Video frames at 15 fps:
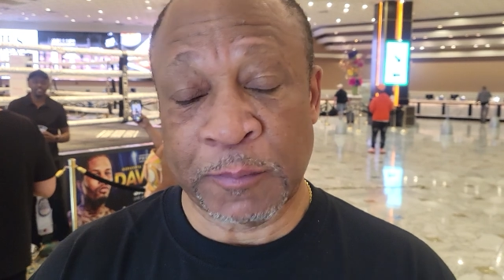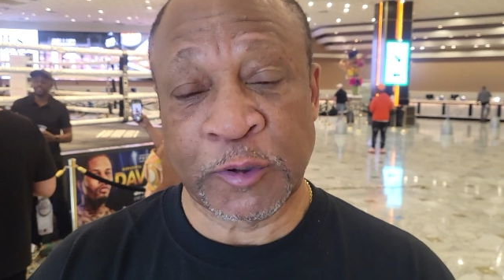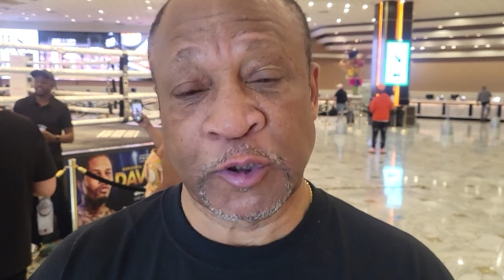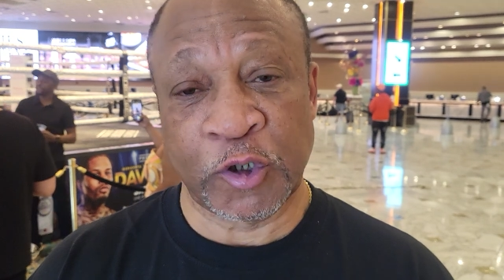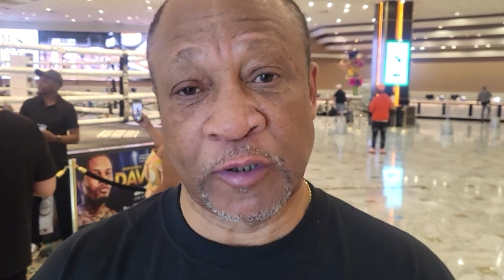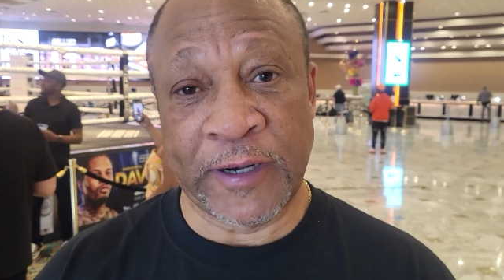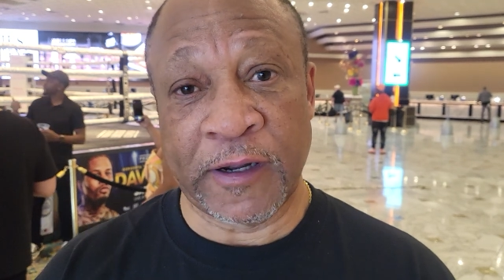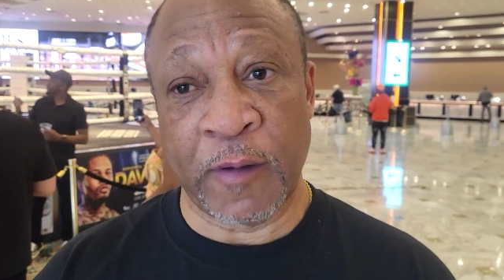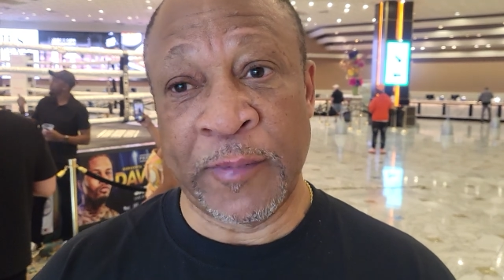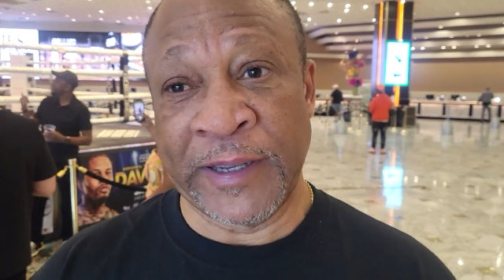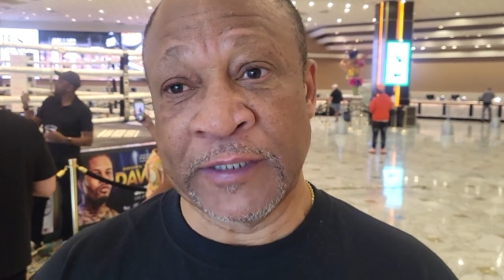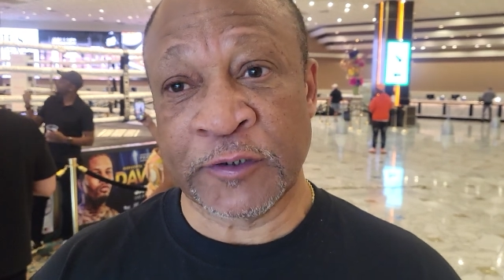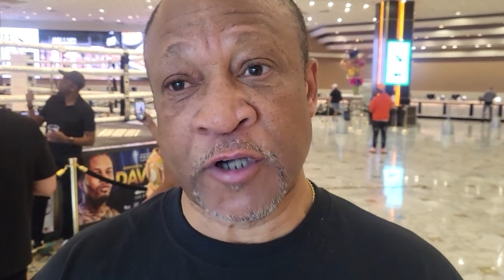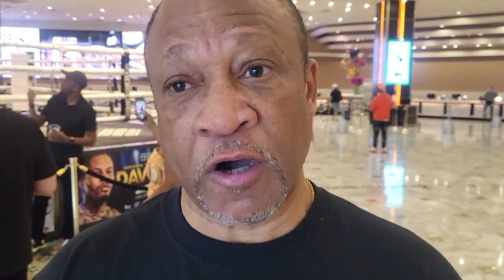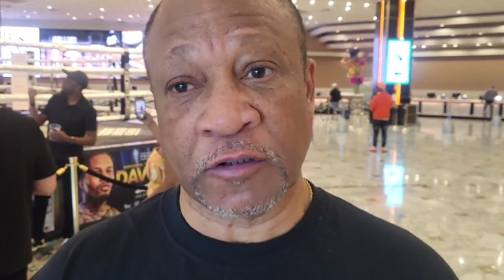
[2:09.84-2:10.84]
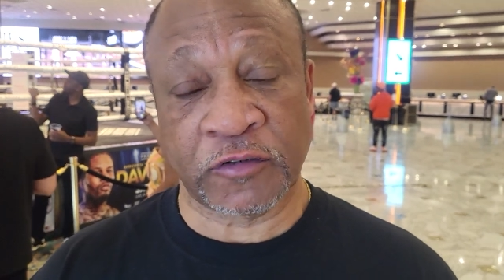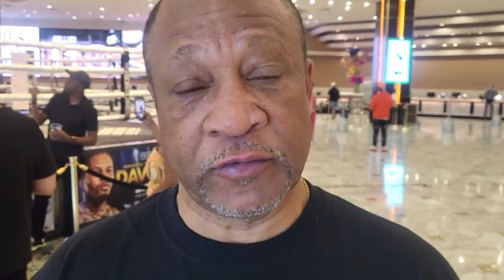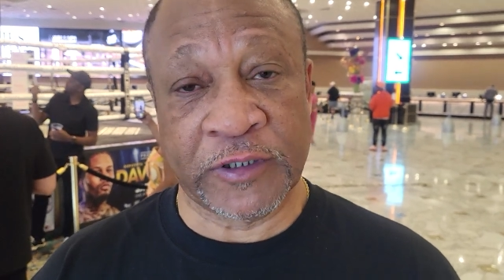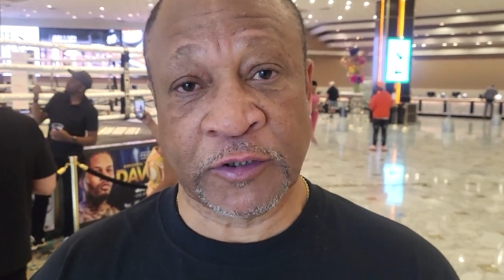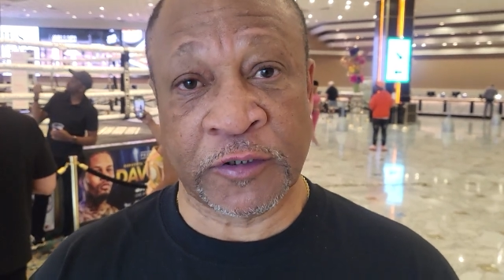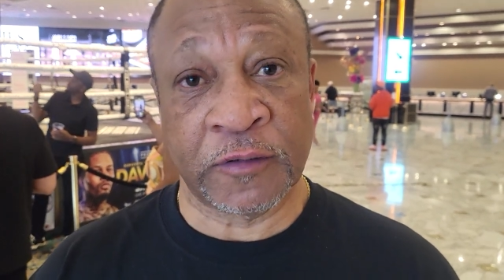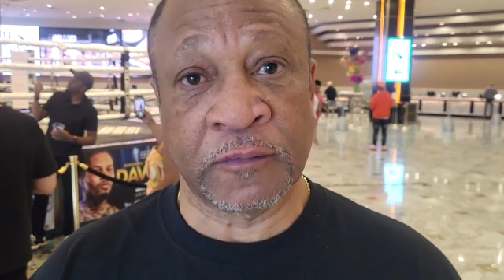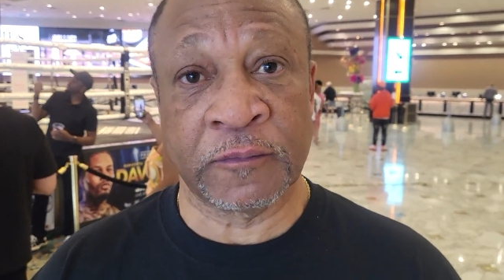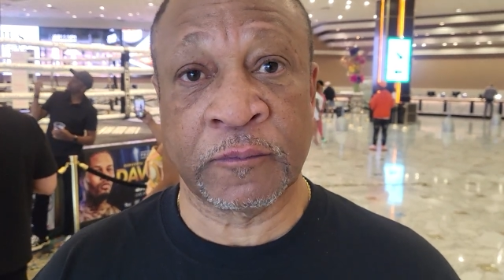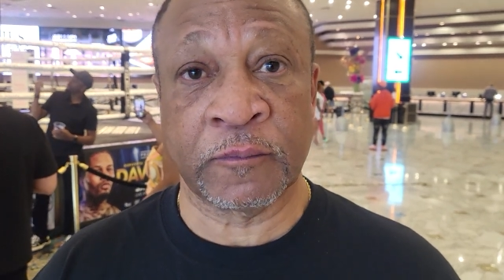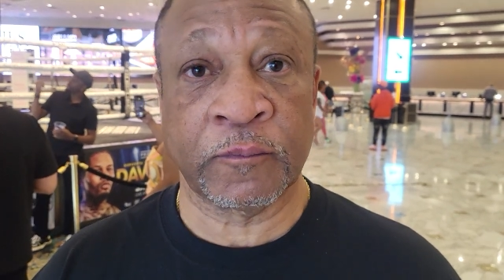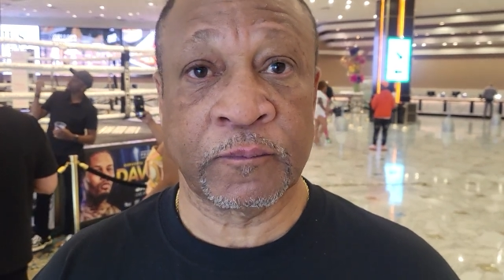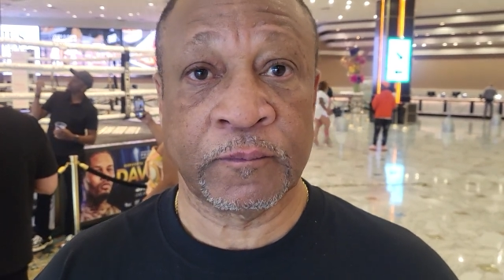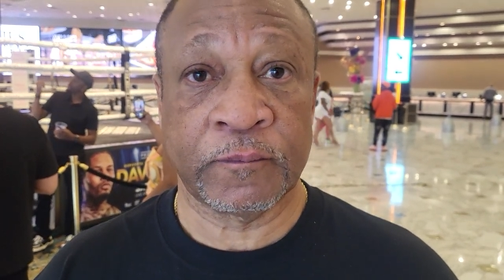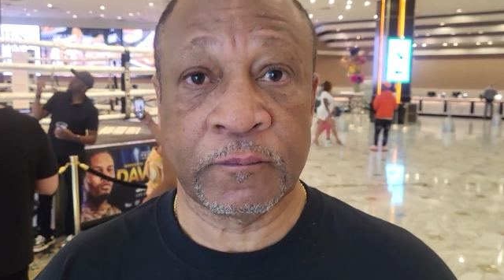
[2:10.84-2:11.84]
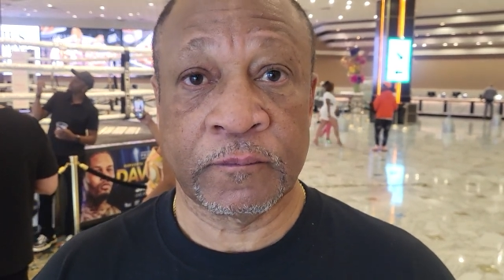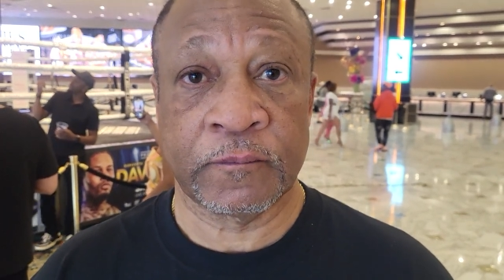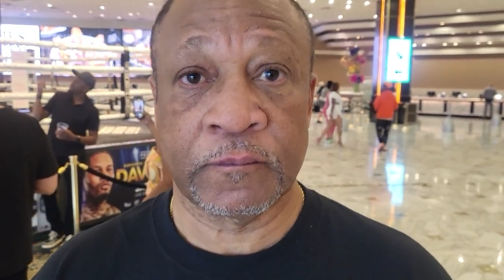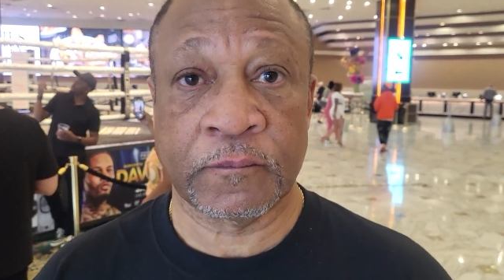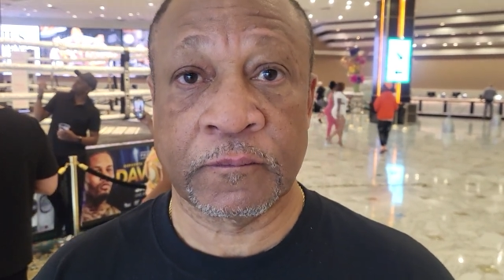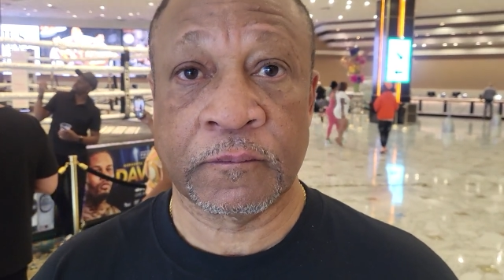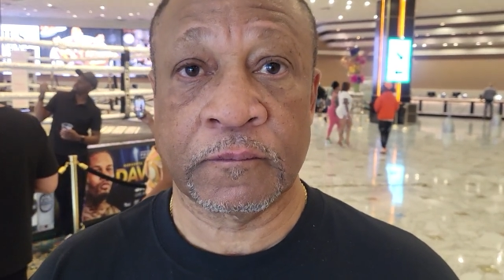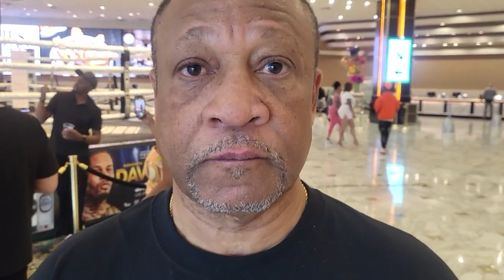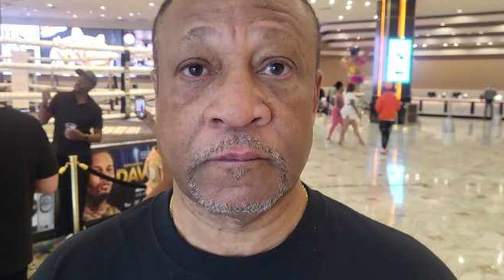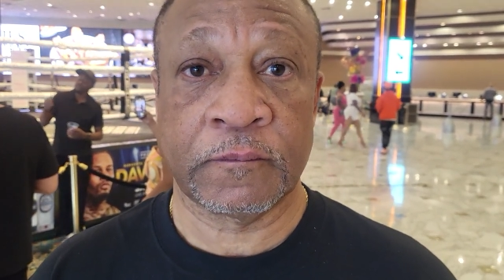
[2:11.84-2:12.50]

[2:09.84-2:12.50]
I'm sure they're going to be in talks real soon.